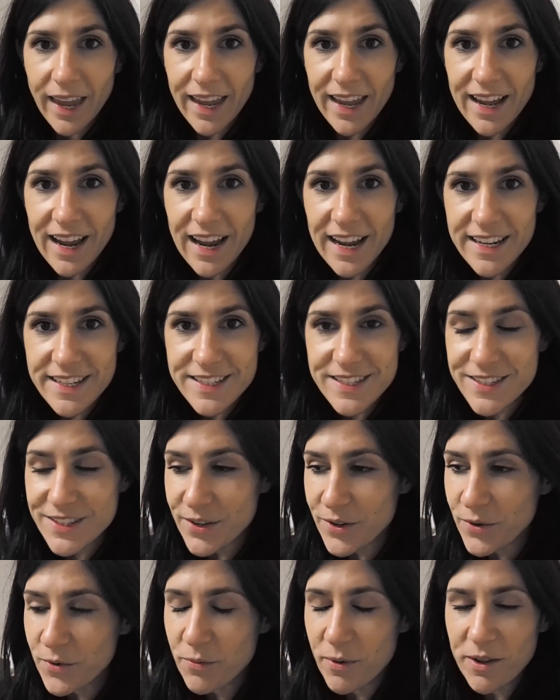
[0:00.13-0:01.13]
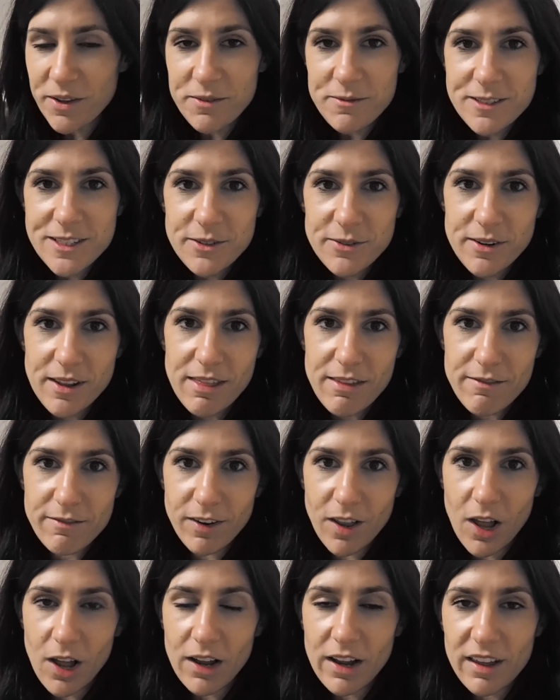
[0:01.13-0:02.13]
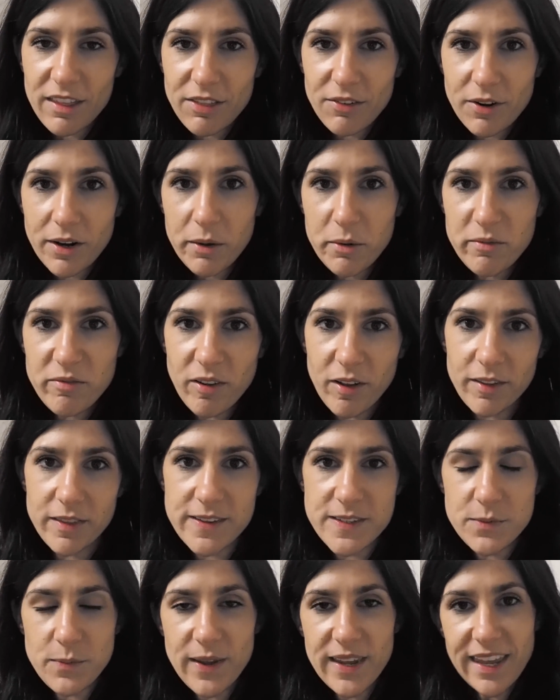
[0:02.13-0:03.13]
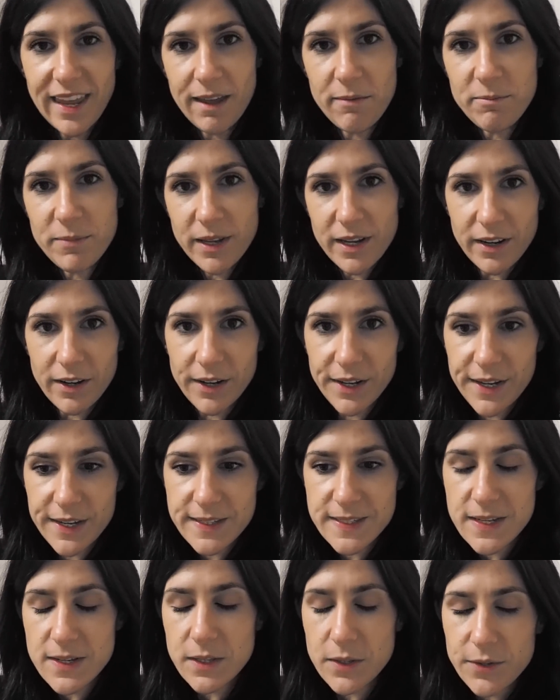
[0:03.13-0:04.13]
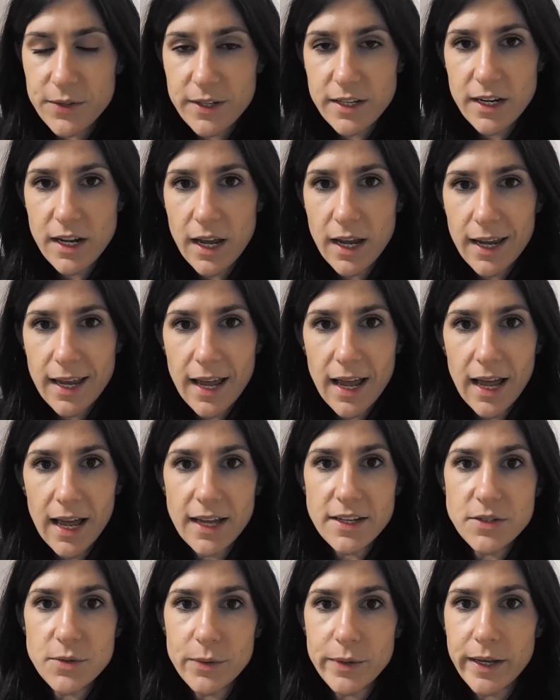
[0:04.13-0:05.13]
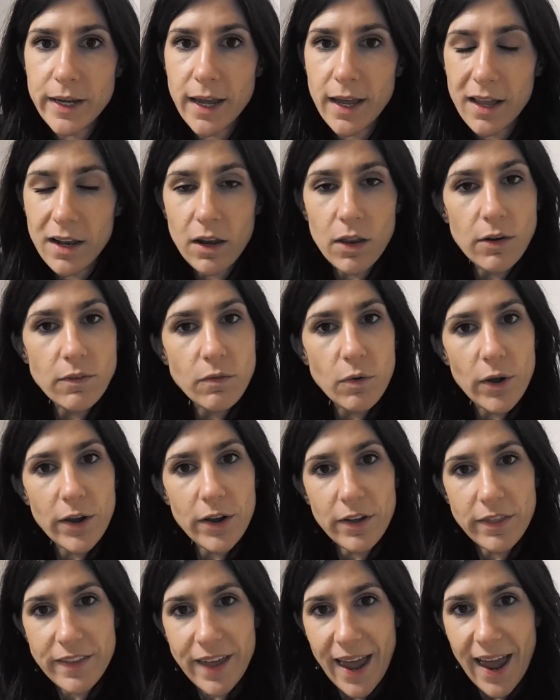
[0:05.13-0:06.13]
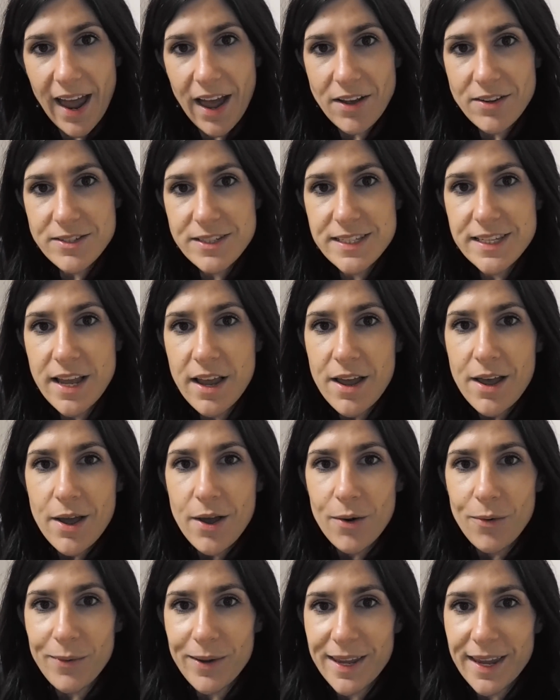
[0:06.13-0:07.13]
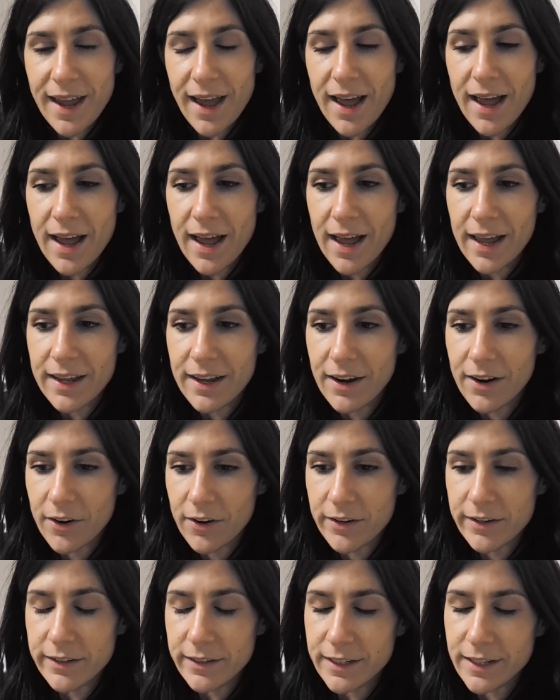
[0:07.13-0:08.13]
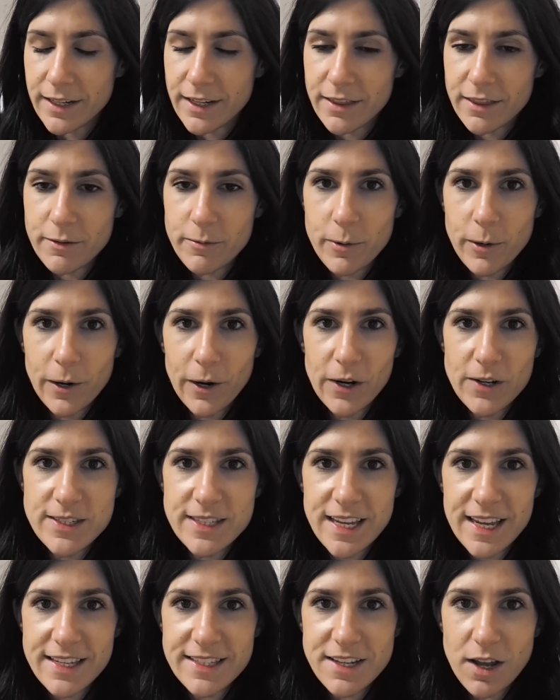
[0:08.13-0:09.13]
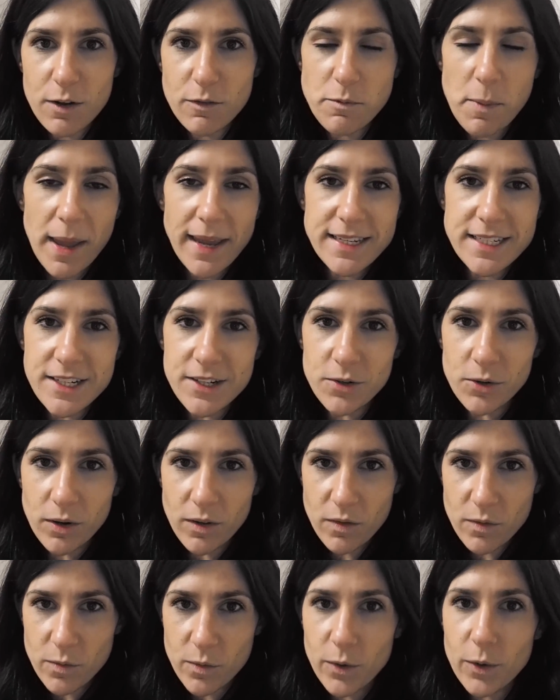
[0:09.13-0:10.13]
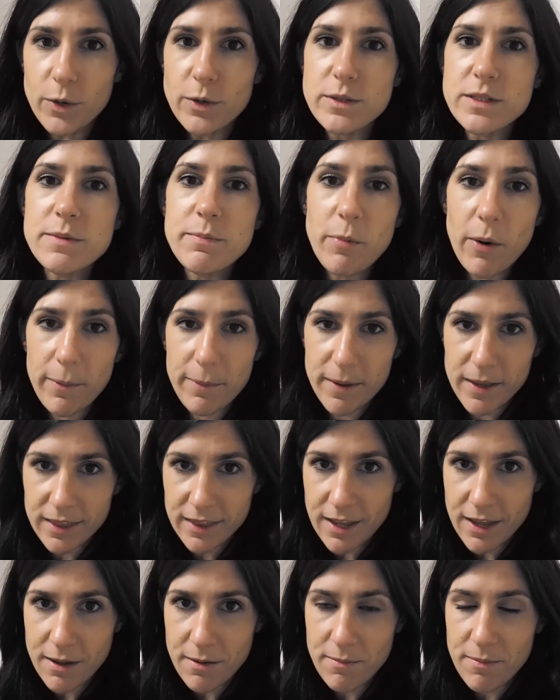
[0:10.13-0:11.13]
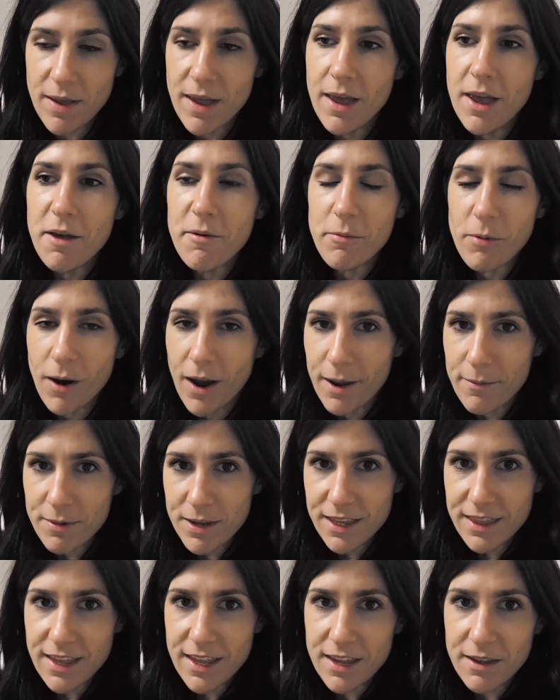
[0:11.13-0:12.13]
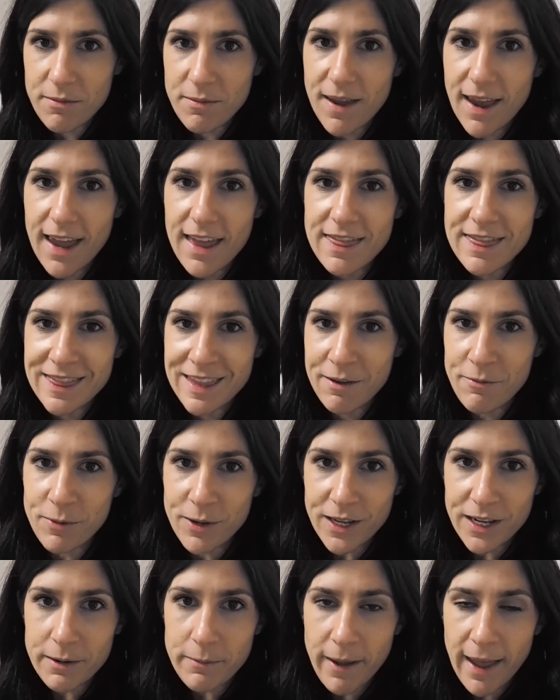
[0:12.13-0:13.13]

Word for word: Hey guys, so welcome to another vlog. I thought I would vlog this weekend because Luke and I are doing a lot of work on the house. We are currently in the process of painting all of the walls, prepping them, priming them, and then we're gonna